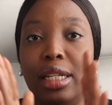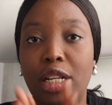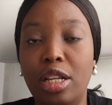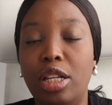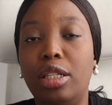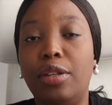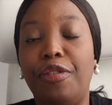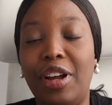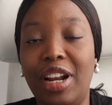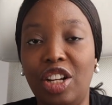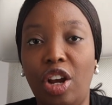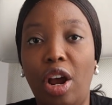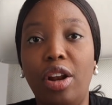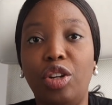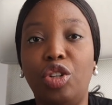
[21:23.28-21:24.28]
this
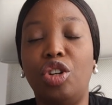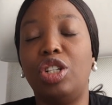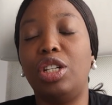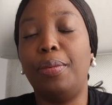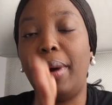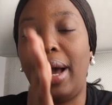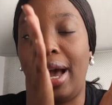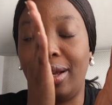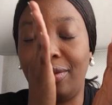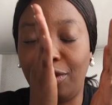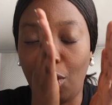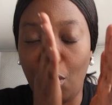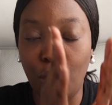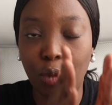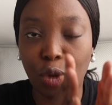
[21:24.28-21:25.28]
financial relationship have
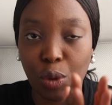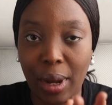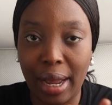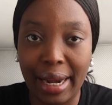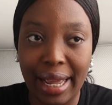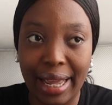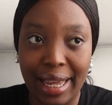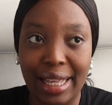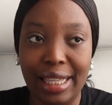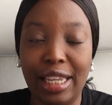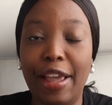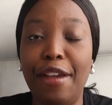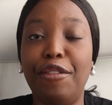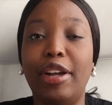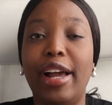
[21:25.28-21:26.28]
come to an end.
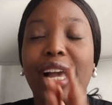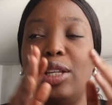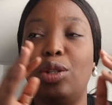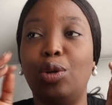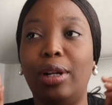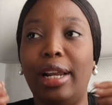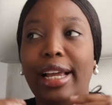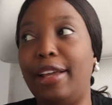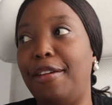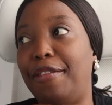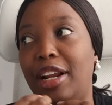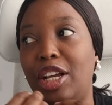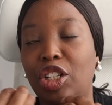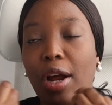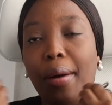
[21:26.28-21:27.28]
If you guys took like a
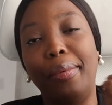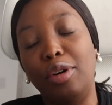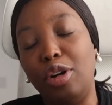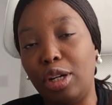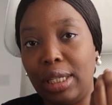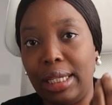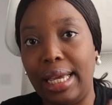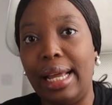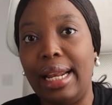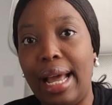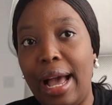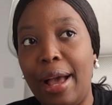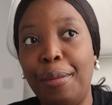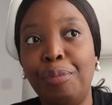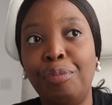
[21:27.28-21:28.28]
financial product
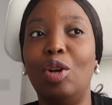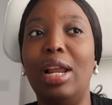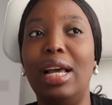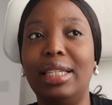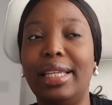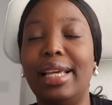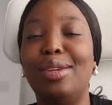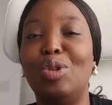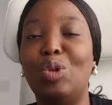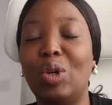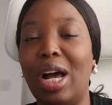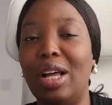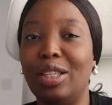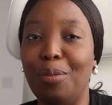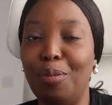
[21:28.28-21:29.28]
together, so let's say you
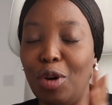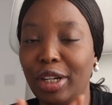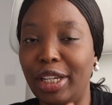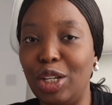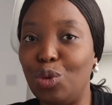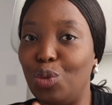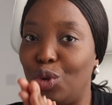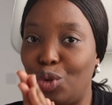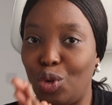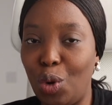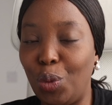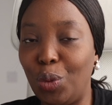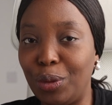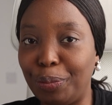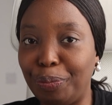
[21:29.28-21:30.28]
took out a mortgage with
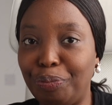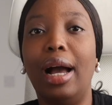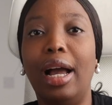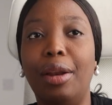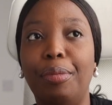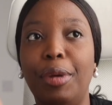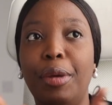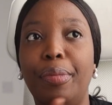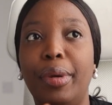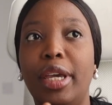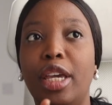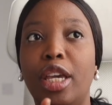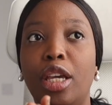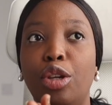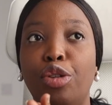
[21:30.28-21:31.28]
someone and maybe
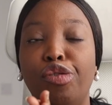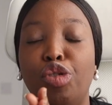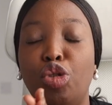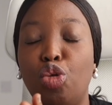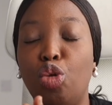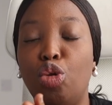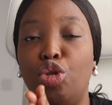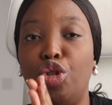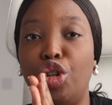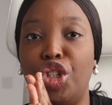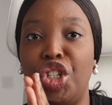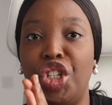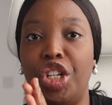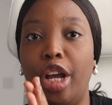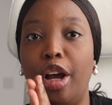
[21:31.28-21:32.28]
you've sold your
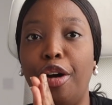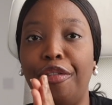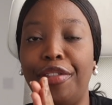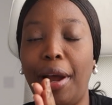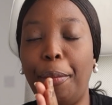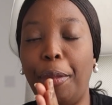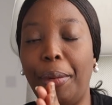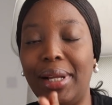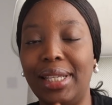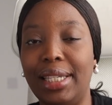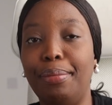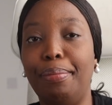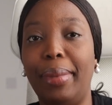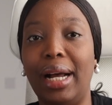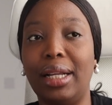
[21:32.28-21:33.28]
share of that
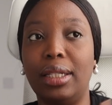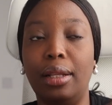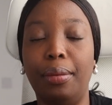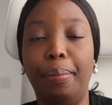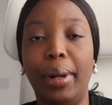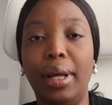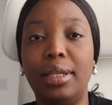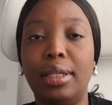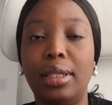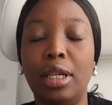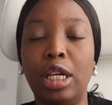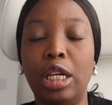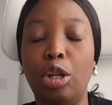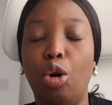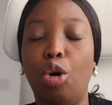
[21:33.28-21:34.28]
property back to the
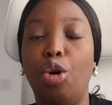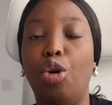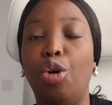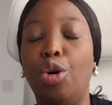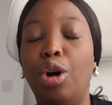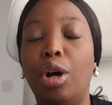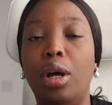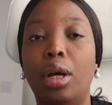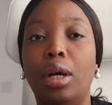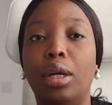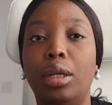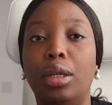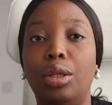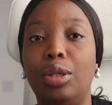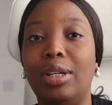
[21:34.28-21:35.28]
person, or
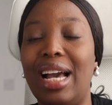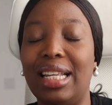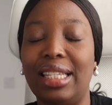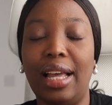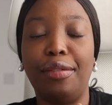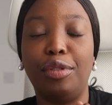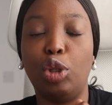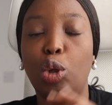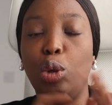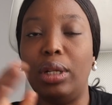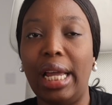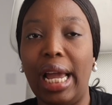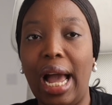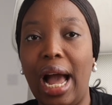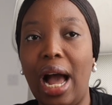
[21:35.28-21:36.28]
you guys have sold
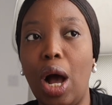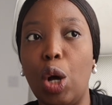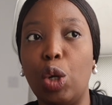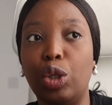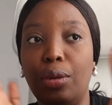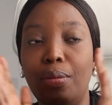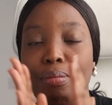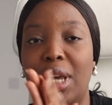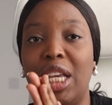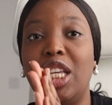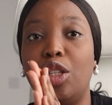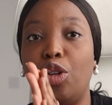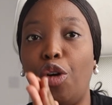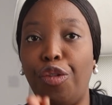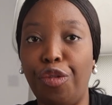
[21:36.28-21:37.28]
the house, make
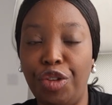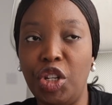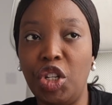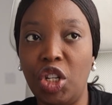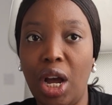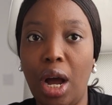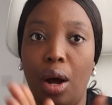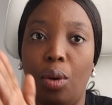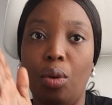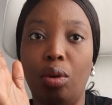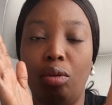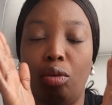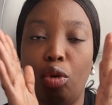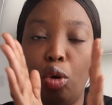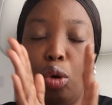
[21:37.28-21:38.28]
it official.
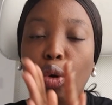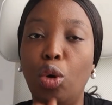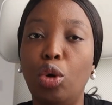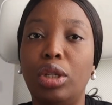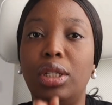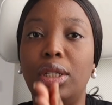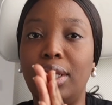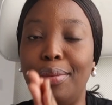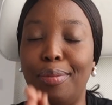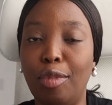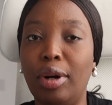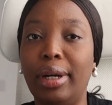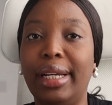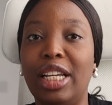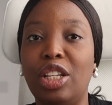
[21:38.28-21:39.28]
Close the
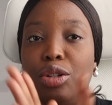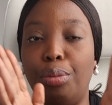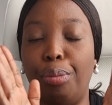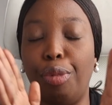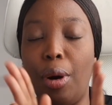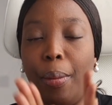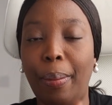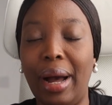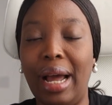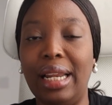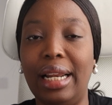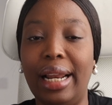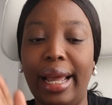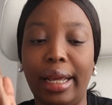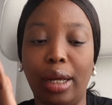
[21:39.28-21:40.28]
mortgage properly,
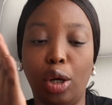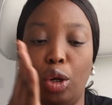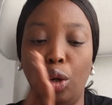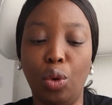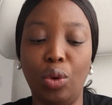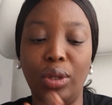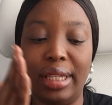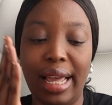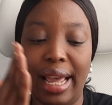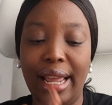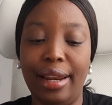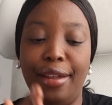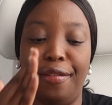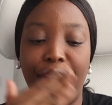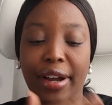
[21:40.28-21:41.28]
like close
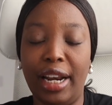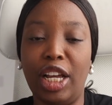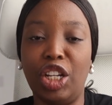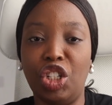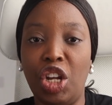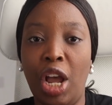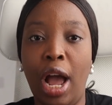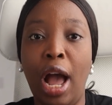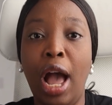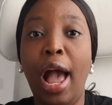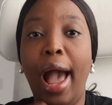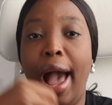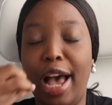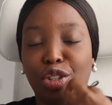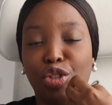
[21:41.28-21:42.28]
any financial
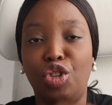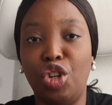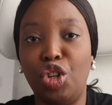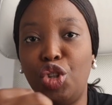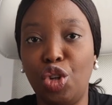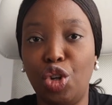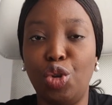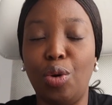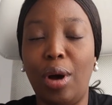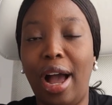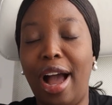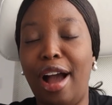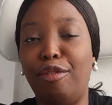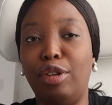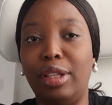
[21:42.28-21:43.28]
association you
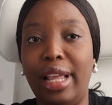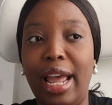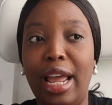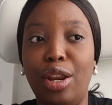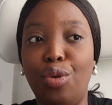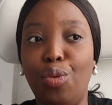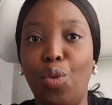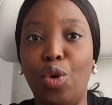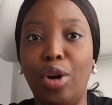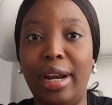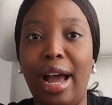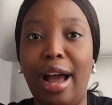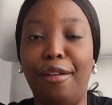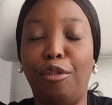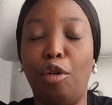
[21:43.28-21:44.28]
have with anyone
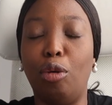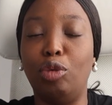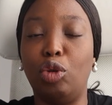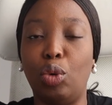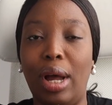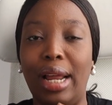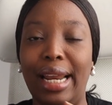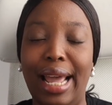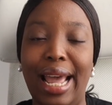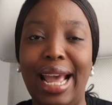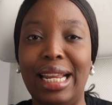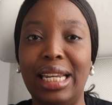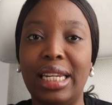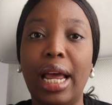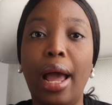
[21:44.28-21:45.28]
that have come to an
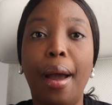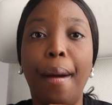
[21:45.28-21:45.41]
end